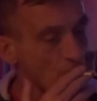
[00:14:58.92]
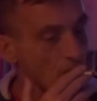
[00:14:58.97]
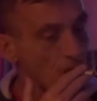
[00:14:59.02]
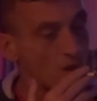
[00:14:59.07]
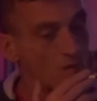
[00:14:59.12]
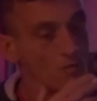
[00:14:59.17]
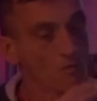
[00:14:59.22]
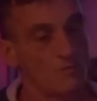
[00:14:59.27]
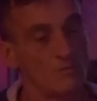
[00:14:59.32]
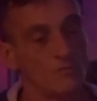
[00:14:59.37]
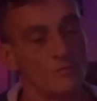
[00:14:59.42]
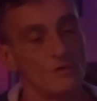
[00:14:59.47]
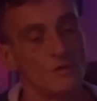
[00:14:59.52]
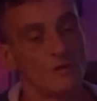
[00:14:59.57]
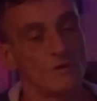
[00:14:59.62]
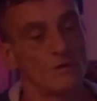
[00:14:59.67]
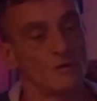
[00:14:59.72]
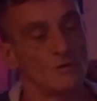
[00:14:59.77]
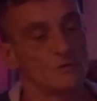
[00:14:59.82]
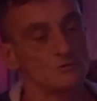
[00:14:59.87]
by that time as well,
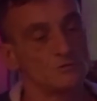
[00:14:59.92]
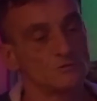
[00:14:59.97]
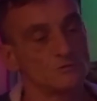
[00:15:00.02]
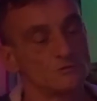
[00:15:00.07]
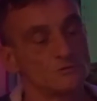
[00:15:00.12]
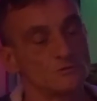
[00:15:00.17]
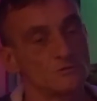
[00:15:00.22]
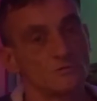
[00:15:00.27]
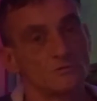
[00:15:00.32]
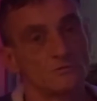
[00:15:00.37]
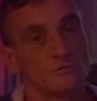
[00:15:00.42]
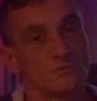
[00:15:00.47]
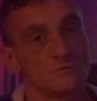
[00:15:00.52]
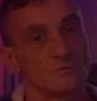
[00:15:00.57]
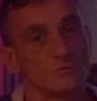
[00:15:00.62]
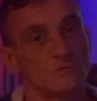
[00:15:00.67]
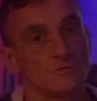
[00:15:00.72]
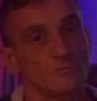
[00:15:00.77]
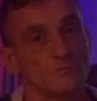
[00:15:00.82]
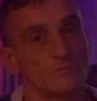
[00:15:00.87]
especially if a woman's, let's say,
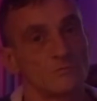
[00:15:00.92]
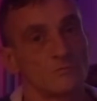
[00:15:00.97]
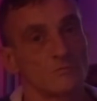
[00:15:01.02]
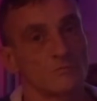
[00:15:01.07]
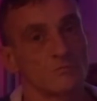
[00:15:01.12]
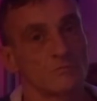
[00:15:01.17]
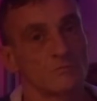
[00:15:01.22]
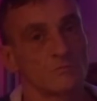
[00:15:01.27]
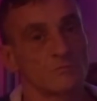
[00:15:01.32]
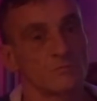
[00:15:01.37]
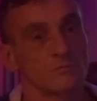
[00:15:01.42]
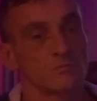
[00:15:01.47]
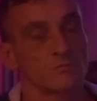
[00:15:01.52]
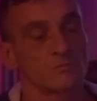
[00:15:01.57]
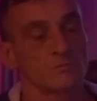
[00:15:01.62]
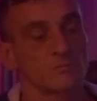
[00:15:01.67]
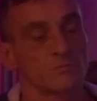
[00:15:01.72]
in her 50s